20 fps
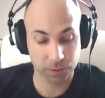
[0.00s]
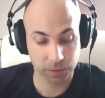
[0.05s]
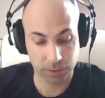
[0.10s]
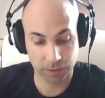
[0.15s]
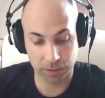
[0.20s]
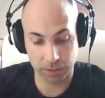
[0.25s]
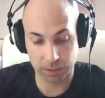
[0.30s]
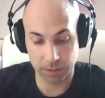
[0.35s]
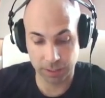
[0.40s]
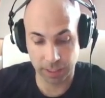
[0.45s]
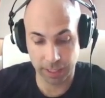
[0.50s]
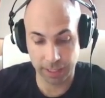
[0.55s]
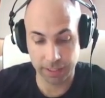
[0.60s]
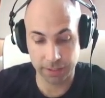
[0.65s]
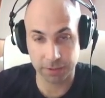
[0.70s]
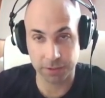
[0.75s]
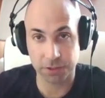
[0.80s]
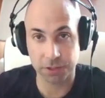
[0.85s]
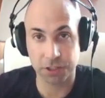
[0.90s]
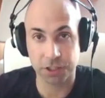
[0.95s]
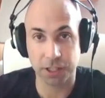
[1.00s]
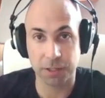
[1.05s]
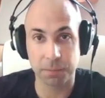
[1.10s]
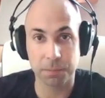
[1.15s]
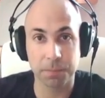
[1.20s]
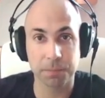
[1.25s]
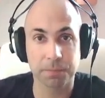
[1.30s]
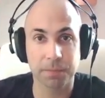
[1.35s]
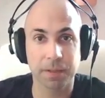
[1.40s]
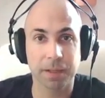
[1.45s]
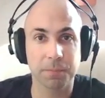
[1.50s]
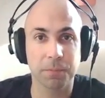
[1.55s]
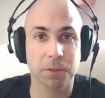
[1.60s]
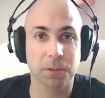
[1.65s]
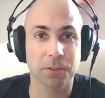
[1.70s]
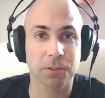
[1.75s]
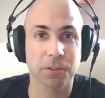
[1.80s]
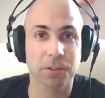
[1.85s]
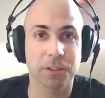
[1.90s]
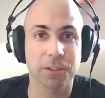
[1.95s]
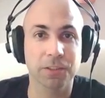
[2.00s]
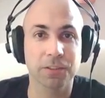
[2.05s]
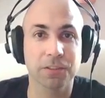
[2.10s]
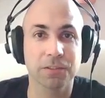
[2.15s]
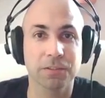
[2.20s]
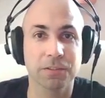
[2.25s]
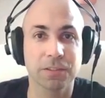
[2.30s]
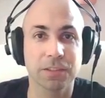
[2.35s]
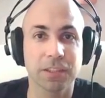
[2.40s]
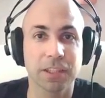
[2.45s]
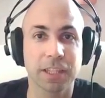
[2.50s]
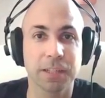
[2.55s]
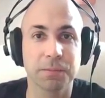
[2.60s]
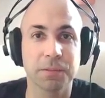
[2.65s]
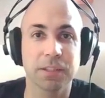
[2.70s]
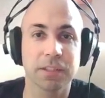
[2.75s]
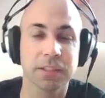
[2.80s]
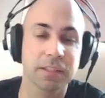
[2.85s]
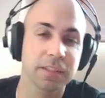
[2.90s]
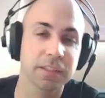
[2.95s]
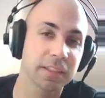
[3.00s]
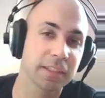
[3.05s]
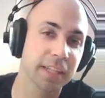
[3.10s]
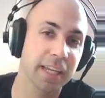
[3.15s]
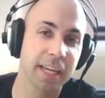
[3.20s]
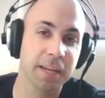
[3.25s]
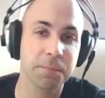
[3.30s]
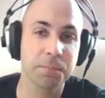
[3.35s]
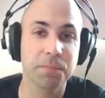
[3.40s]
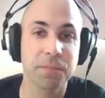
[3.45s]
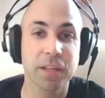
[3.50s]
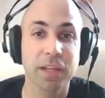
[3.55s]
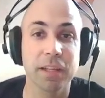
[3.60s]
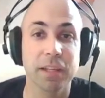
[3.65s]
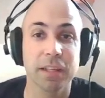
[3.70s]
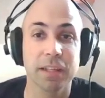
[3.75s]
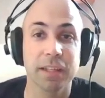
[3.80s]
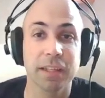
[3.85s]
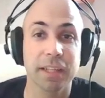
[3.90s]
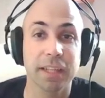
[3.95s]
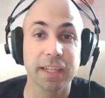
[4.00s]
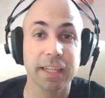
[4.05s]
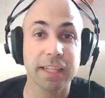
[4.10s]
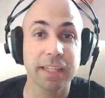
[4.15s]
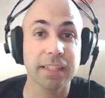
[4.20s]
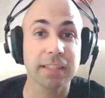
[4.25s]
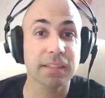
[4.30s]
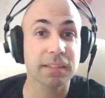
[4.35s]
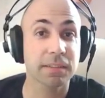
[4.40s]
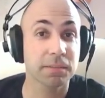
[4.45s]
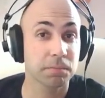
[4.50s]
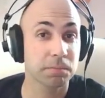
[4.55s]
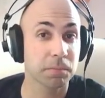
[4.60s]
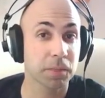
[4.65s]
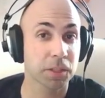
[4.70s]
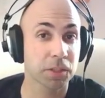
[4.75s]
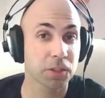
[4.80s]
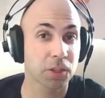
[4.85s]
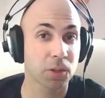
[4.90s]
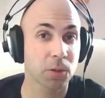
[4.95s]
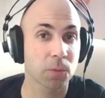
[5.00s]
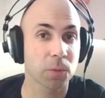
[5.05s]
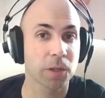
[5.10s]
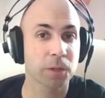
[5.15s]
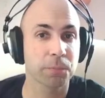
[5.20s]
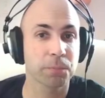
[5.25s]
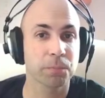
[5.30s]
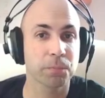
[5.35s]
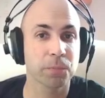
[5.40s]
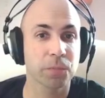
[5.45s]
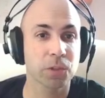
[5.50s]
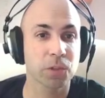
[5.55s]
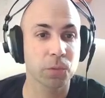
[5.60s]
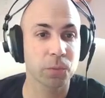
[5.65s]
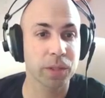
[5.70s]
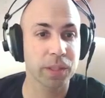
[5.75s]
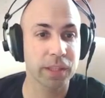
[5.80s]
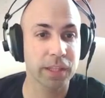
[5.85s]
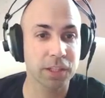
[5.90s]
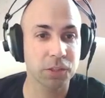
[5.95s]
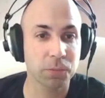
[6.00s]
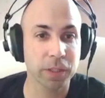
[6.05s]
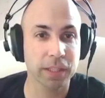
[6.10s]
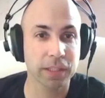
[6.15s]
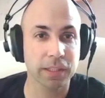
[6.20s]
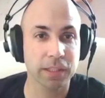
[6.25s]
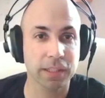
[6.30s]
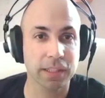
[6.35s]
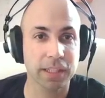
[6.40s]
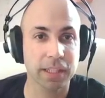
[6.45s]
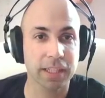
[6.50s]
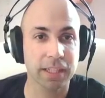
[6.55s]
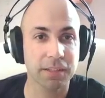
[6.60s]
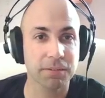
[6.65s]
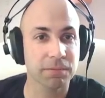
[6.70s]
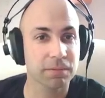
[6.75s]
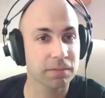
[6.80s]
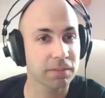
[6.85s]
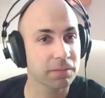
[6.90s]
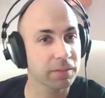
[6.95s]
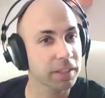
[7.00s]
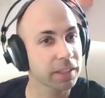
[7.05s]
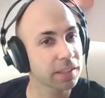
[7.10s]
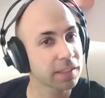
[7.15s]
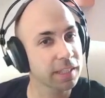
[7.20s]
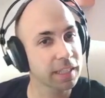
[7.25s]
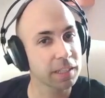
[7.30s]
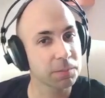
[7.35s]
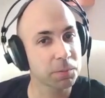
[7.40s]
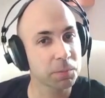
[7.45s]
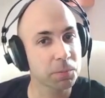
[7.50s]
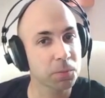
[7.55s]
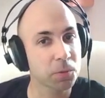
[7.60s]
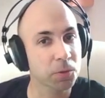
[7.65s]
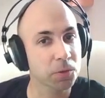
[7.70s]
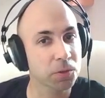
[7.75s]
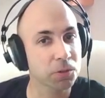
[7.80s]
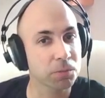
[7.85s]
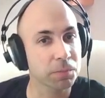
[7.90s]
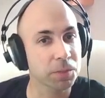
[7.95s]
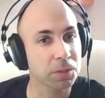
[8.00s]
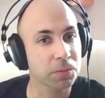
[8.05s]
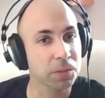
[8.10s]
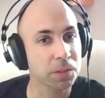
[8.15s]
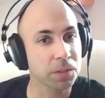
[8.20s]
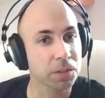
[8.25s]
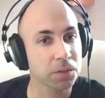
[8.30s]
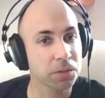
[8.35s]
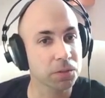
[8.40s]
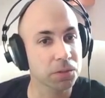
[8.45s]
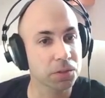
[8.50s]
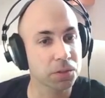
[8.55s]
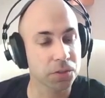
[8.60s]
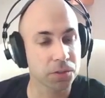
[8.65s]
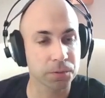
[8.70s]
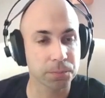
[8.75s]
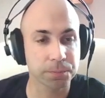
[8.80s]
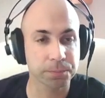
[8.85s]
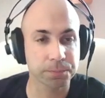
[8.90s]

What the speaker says: container ship, I'm also going to change the name, is much lower. So with this, we can see the proportion between those two.